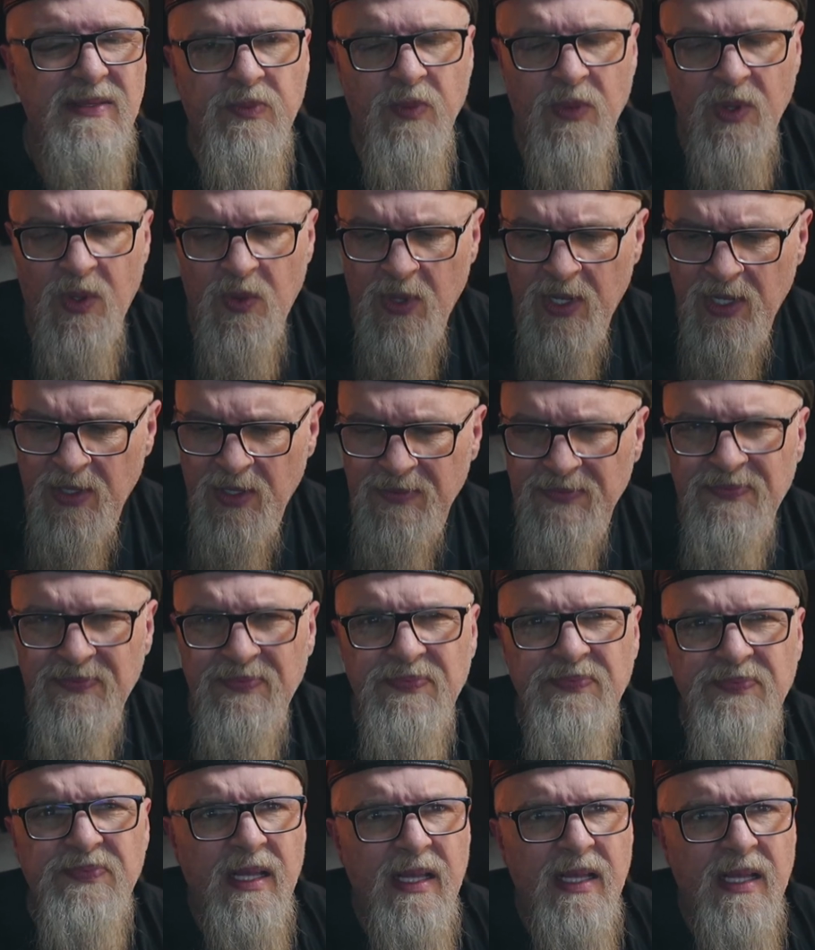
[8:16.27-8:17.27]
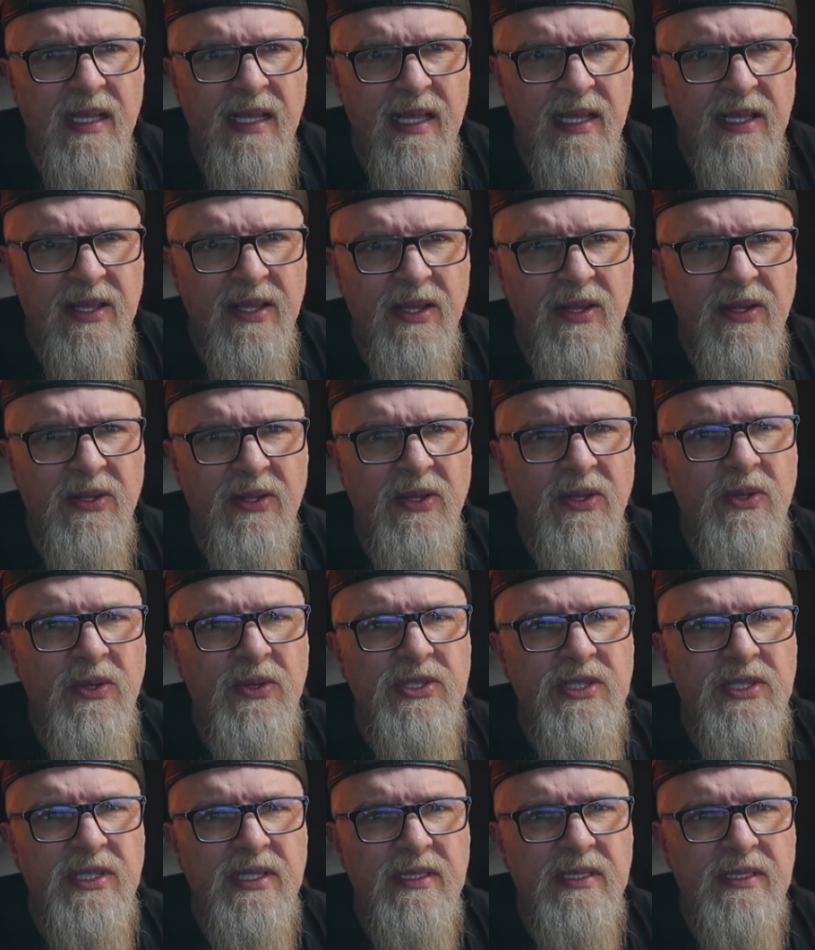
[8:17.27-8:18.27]
Well, in
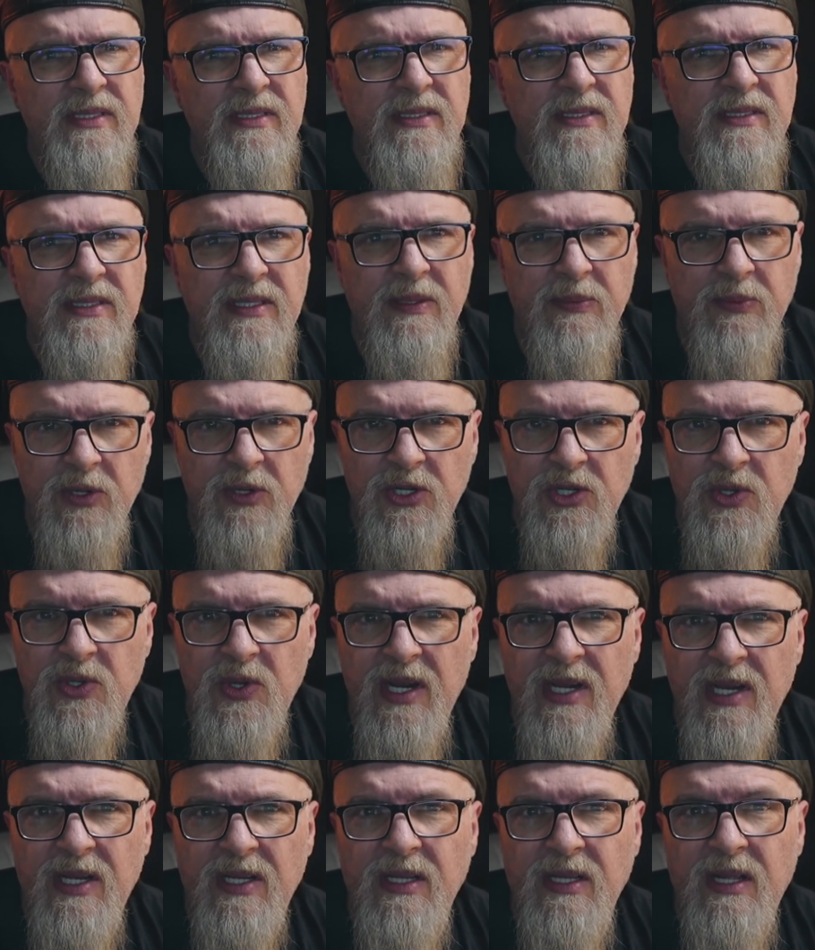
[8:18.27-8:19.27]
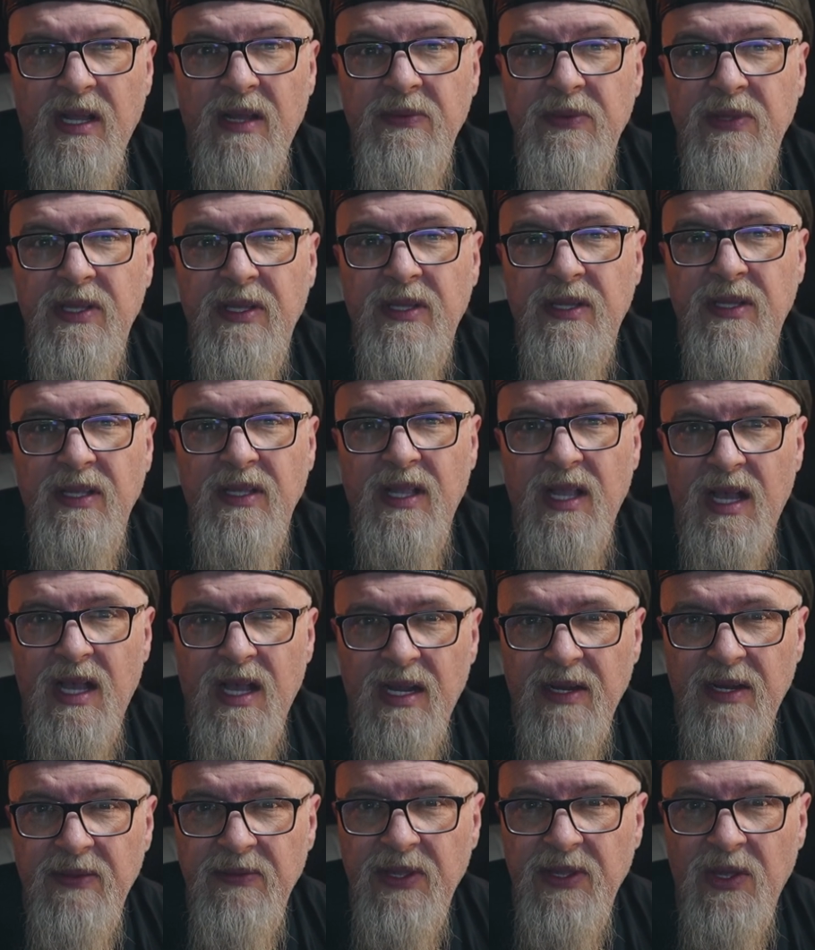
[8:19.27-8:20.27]
conclusion, the portrayal of the God
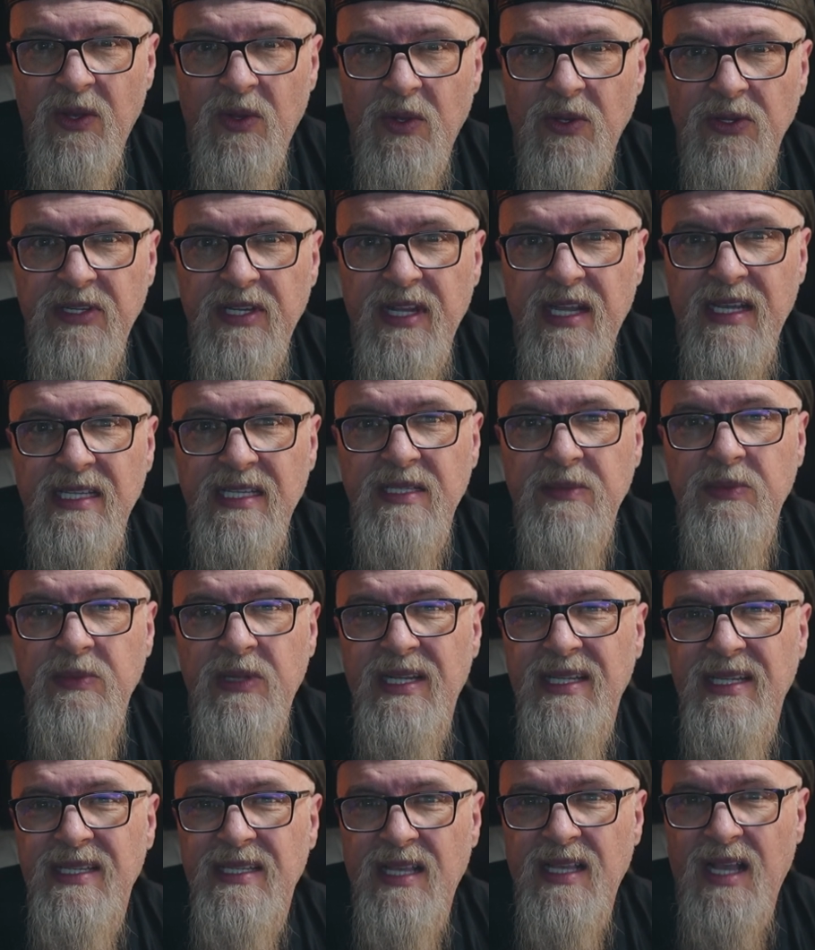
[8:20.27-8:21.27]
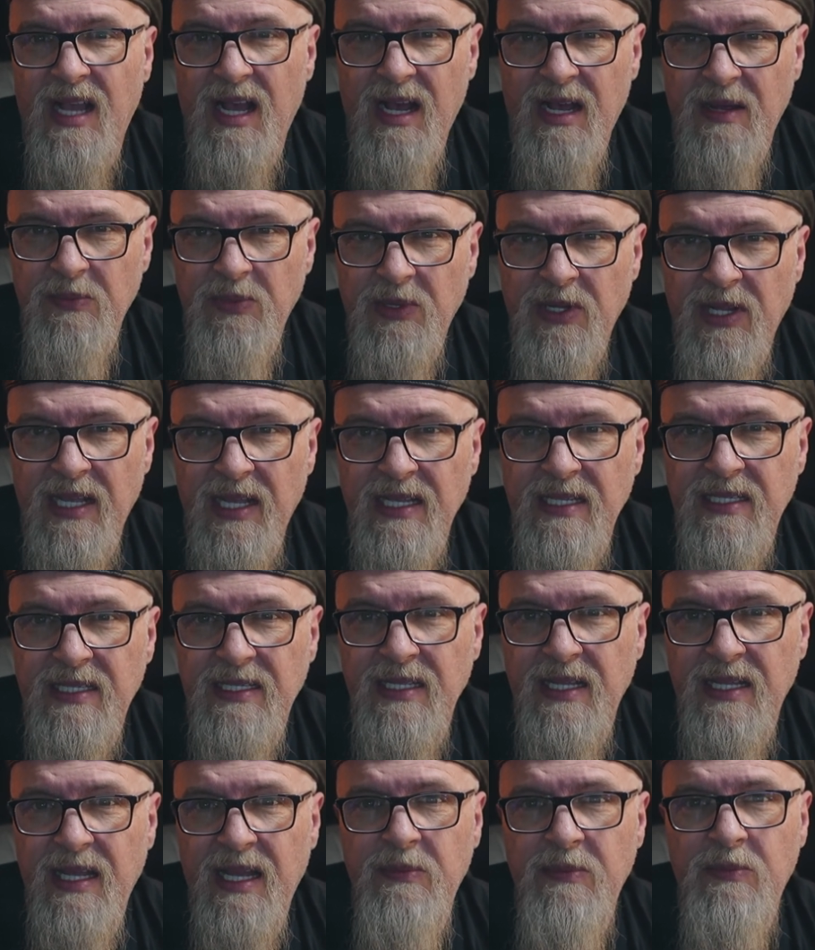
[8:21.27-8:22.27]
of the Old Testament is complex
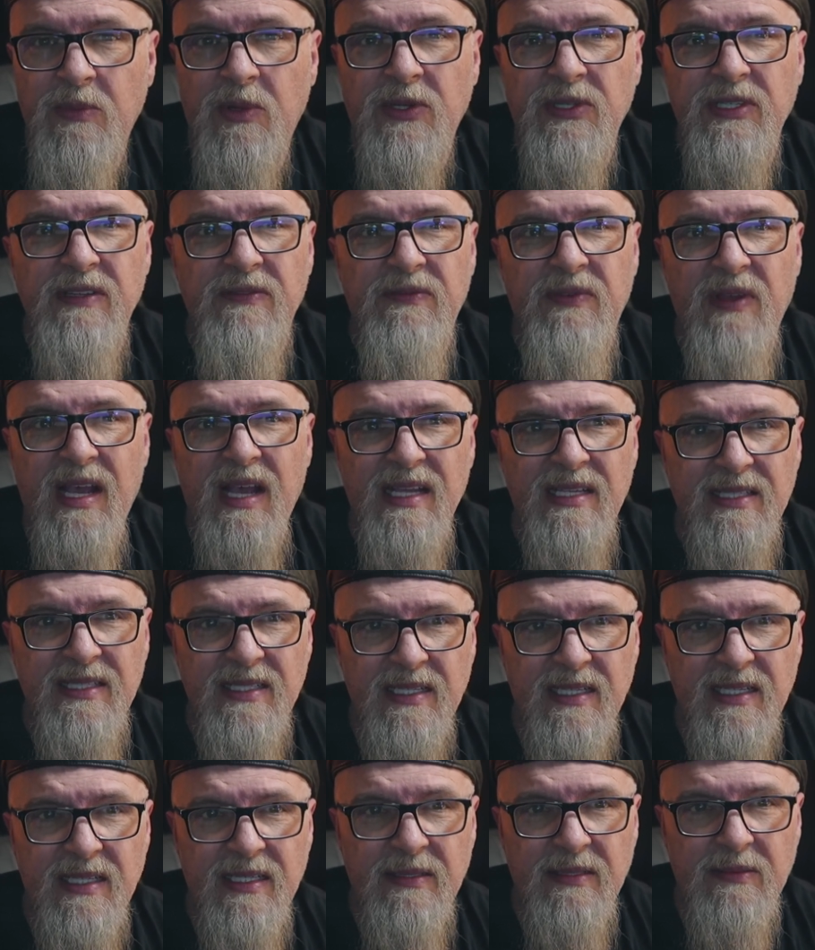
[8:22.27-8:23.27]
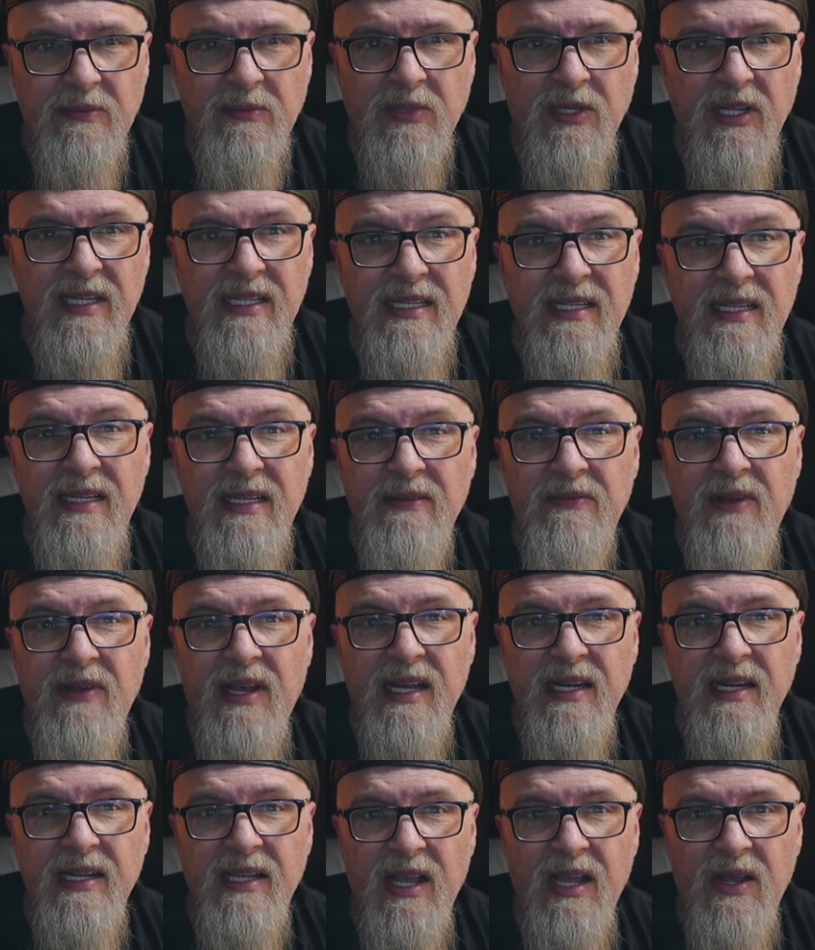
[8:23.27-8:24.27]
and multifaceted, blending
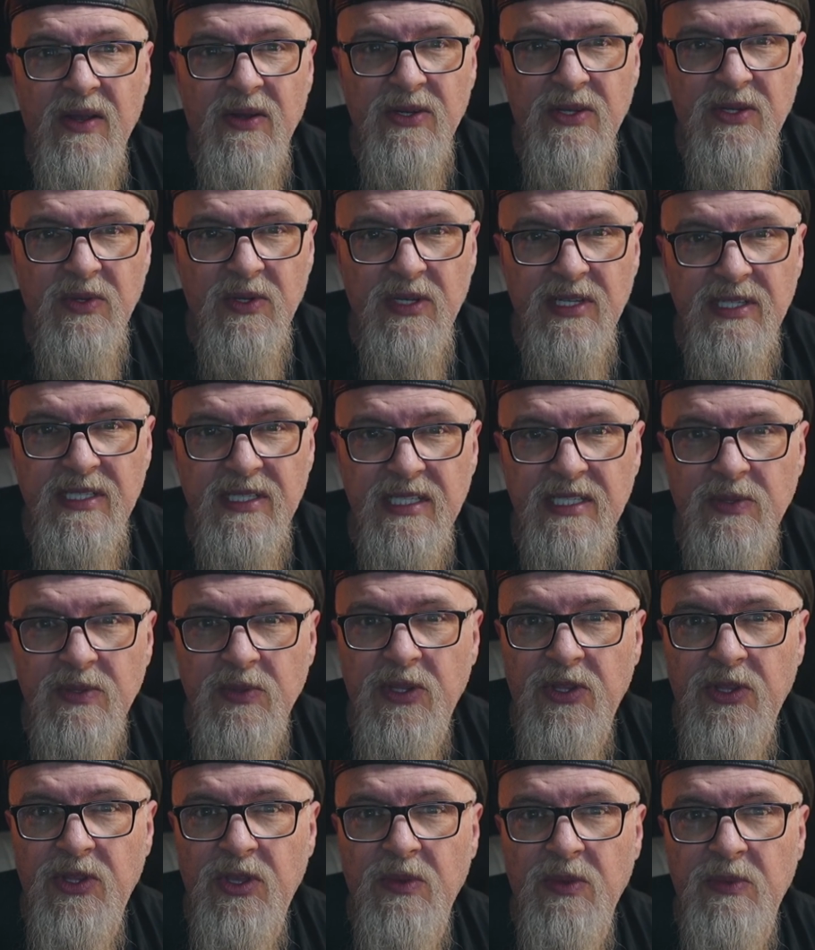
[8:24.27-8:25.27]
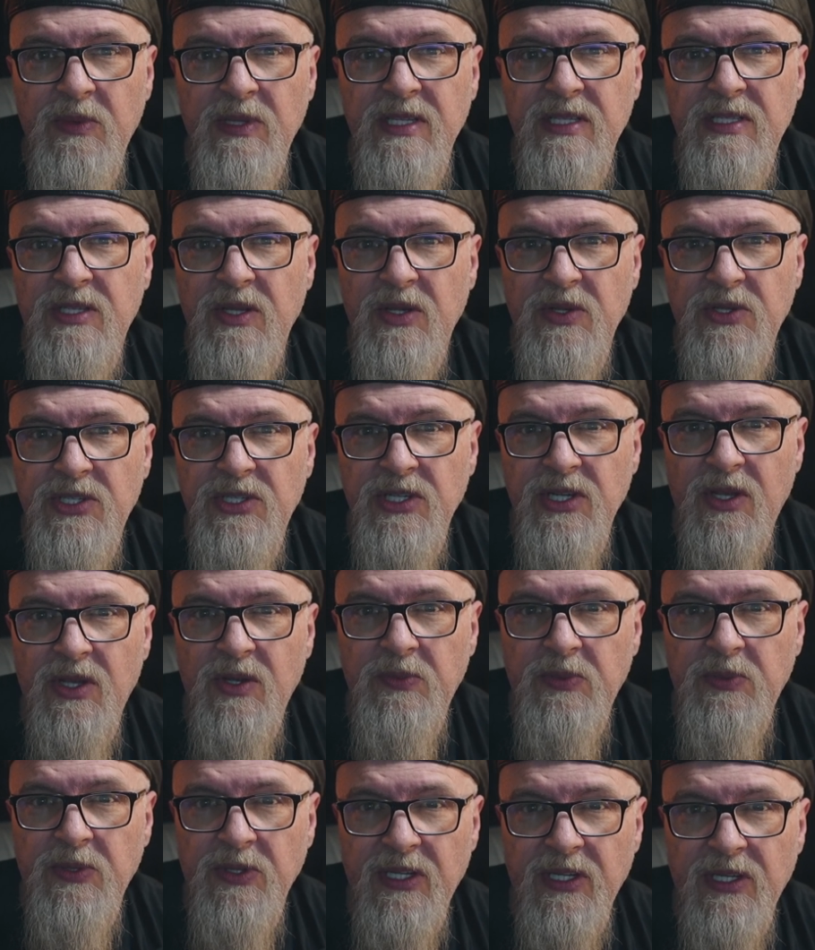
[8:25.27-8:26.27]
divine characteristics with human
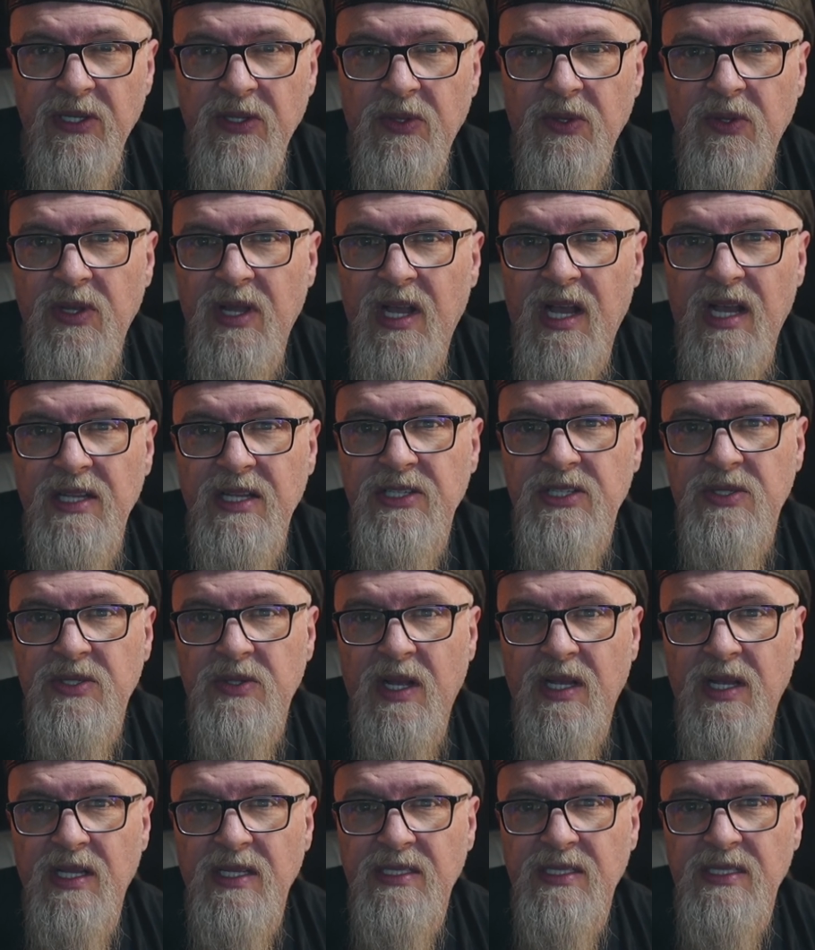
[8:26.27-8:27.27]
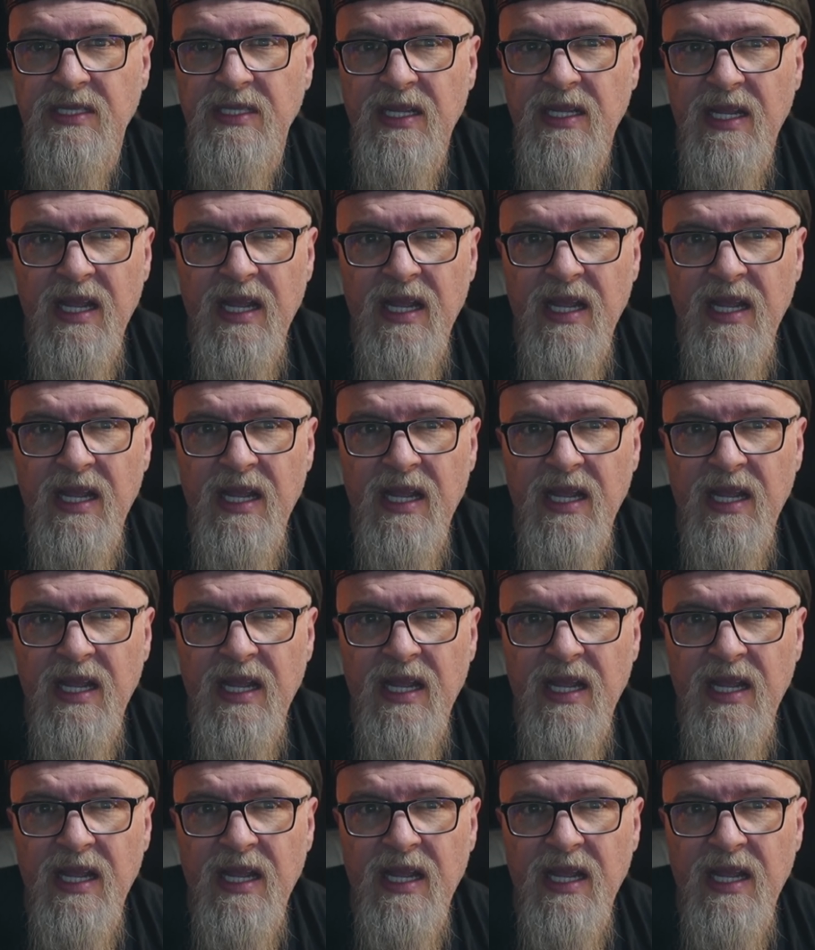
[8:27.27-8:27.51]
socio-political constructs.